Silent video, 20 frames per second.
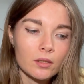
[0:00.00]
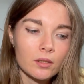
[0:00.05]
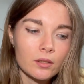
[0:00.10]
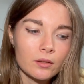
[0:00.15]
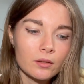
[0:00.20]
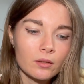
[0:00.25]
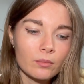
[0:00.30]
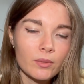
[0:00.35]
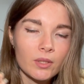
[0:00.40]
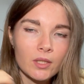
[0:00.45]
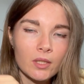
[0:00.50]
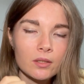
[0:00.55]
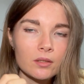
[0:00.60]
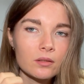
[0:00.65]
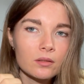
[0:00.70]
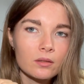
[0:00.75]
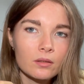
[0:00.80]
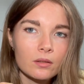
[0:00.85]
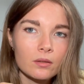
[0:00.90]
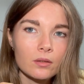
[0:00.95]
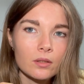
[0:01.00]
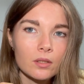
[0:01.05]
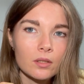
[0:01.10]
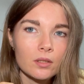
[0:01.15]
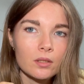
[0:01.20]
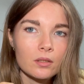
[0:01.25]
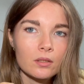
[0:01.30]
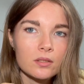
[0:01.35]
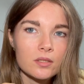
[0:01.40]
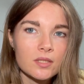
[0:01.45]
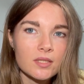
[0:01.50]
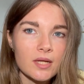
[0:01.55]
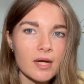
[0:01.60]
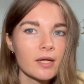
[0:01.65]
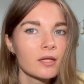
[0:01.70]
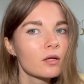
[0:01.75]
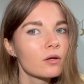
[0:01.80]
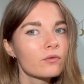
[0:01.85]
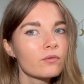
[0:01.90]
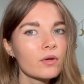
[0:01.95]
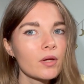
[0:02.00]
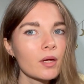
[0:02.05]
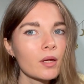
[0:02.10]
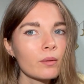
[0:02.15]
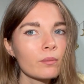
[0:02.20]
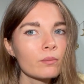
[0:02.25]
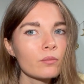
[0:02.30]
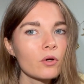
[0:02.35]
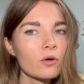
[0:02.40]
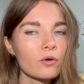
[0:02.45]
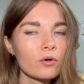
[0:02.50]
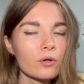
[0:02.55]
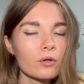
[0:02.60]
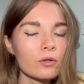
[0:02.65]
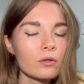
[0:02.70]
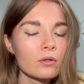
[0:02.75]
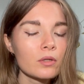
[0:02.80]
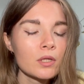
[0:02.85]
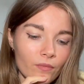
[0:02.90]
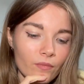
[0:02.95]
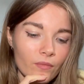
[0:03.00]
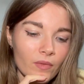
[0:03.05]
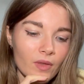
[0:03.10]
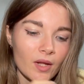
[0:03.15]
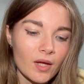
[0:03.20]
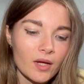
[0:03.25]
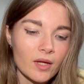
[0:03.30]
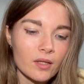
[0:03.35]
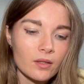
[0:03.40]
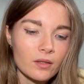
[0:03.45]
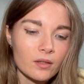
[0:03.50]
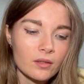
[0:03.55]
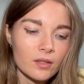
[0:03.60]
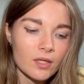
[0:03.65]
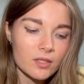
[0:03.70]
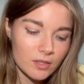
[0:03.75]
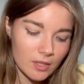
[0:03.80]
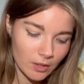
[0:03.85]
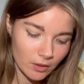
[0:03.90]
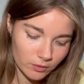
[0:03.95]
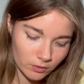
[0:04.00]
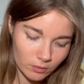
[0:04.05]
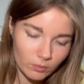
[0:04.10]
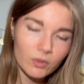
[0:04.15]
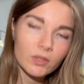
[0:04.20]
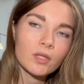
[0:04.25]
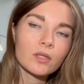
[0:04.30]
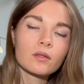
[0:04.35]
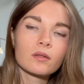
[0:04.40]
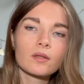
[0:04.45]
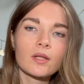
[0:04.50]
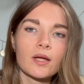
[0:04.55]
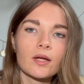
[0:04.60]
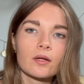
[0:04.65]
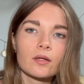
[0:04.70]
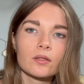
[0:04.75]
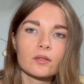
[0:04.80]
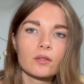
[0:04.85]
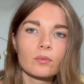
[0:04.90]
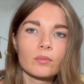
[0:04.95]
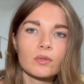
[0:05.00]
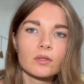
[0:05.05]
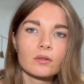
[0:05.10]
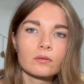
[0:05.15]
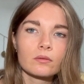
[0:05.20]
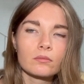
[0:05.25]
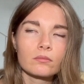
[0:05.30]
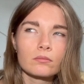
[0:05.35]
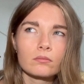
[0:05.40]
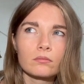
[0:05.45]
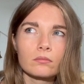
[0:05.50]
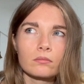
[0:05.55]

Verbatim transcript: a dominant side of him or her, like there's like a dominant, like dominant